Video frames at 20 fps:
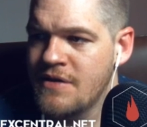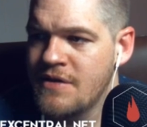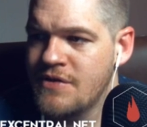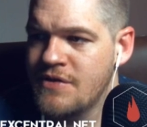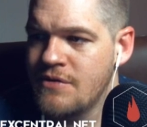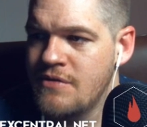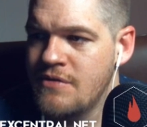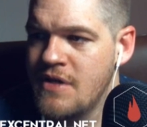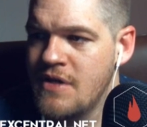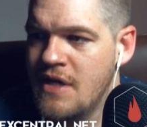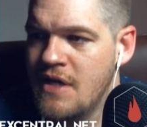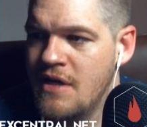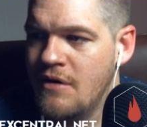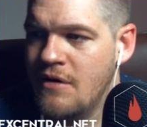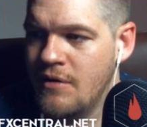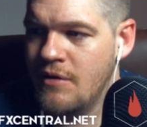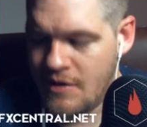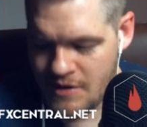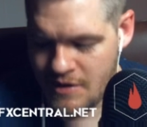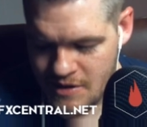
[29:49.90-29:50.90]
So
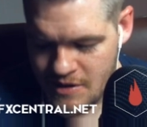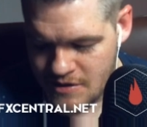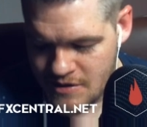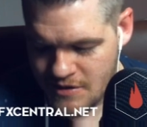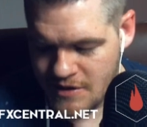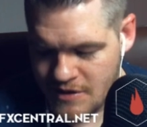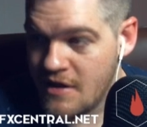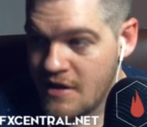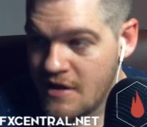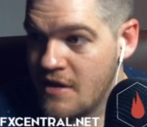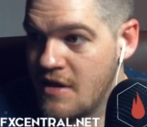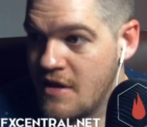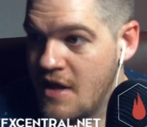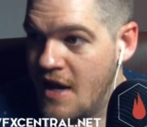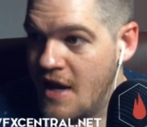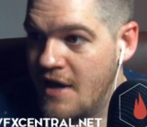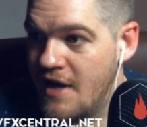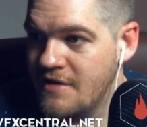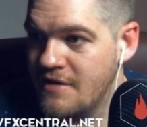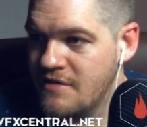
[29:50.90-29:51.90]
now I'm gonna delete
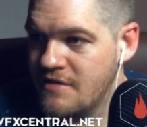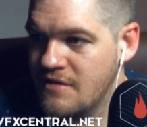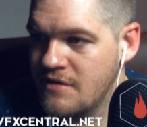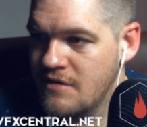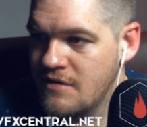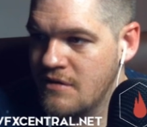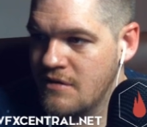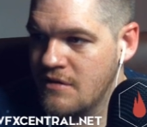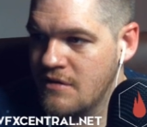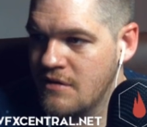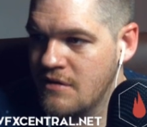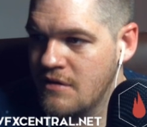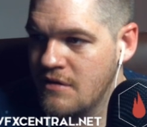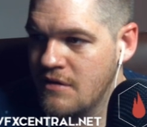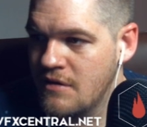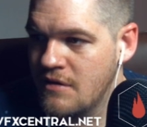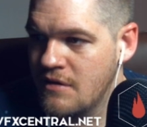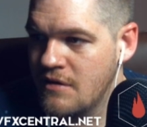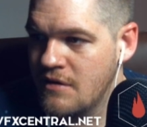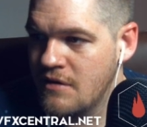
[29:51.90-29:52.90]
that.
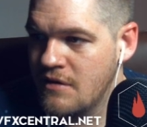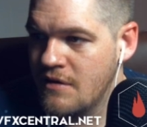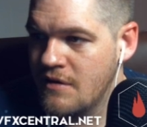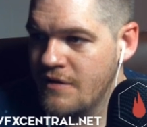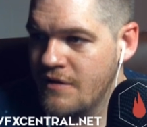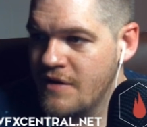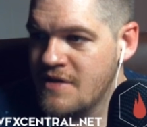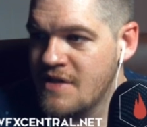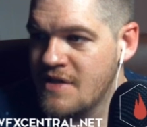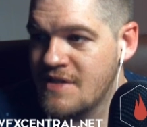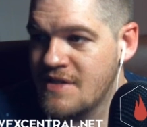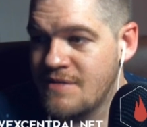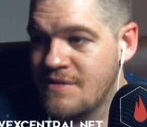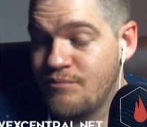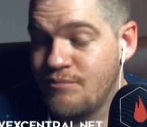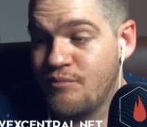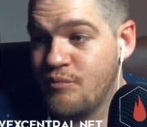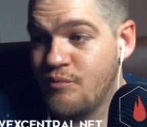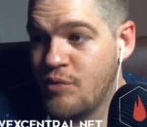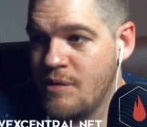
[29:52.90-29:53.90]
This has
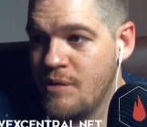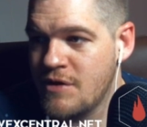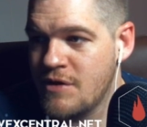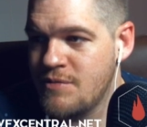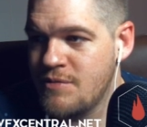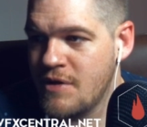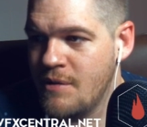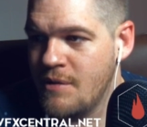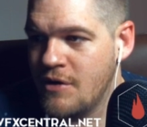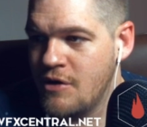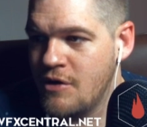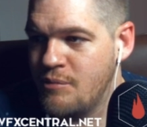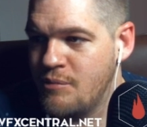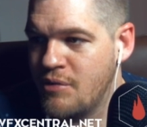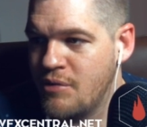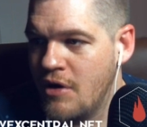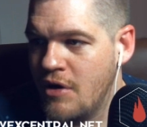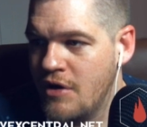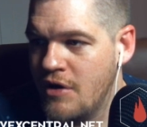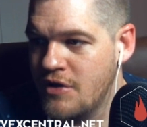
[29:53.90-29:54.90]
pretty much become our new
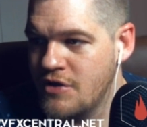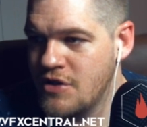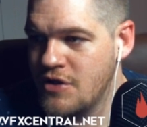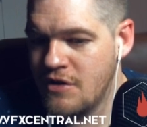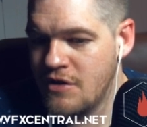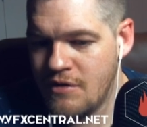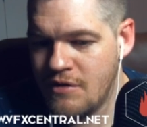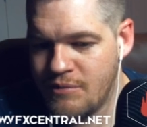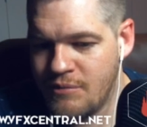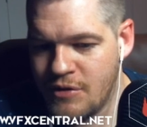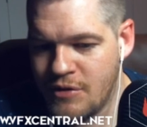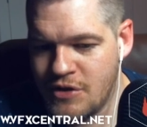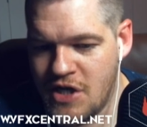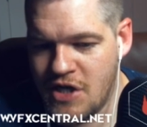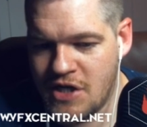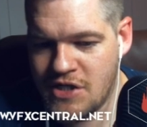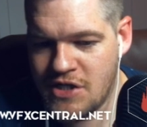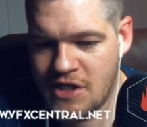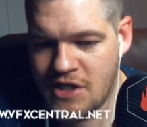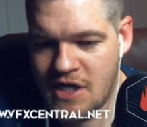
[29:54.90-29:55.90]
Proj
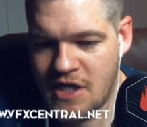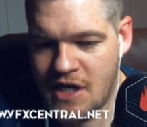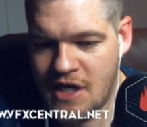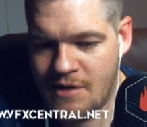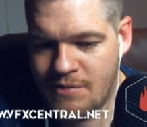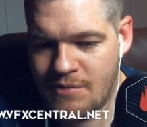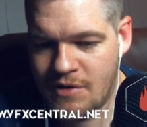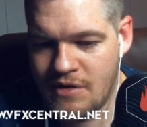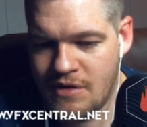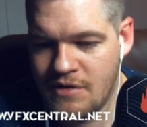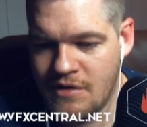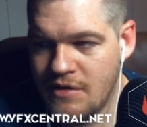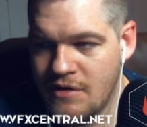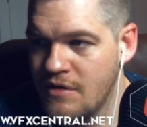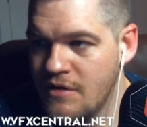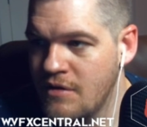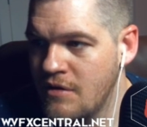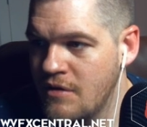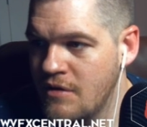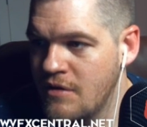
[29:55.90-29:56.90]
projection camera.
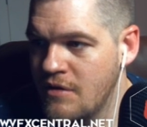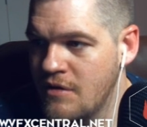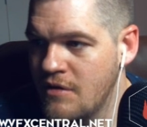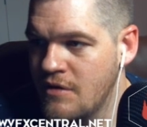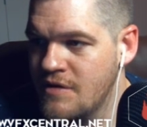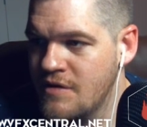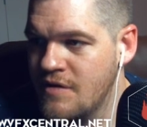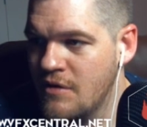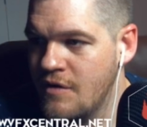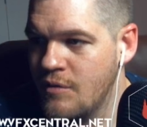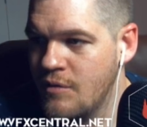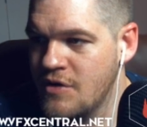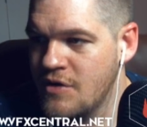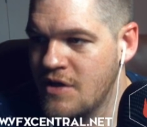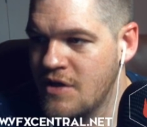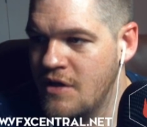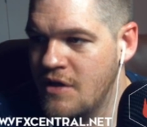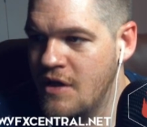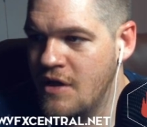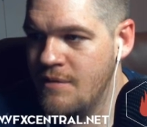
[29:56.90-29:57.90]
So we're
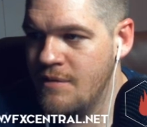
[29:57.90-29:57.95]
just gonna